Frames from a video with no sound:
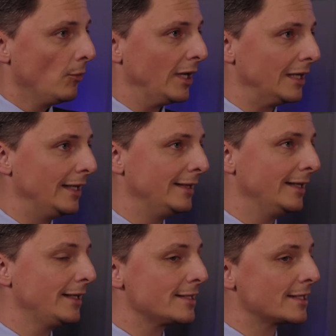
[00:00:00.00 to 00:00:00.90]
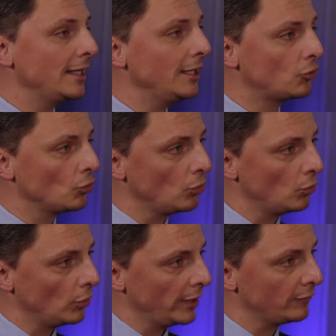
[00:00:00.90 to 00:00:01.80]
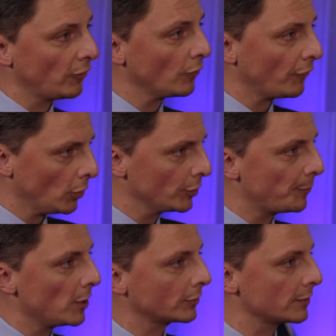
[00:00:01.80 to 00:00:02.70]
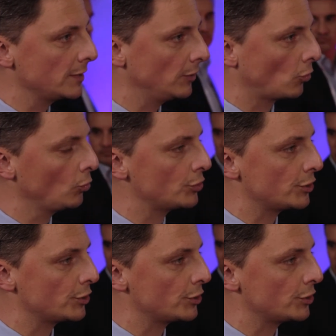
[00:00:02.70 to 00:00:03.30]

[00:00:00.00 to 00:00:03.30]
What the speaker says: Well, it is key to involve all the partners in the cool